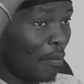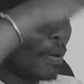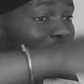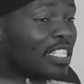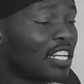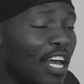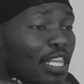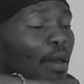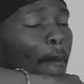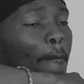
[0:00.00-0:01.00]
but,
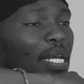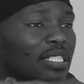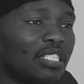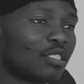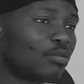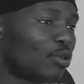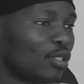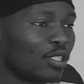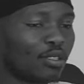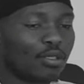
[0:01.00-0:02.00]
but their business
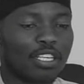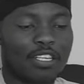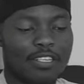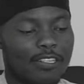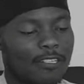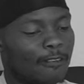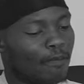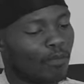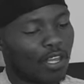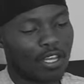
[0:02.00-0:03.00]
model is
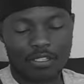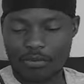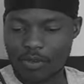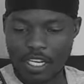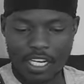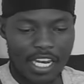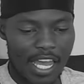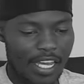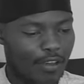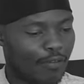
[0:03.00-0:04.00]
is really
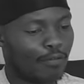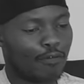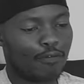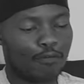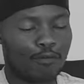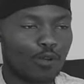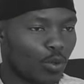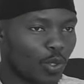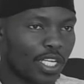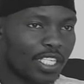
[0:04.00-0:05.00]
like
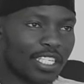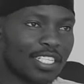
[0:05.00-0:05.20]
fluid.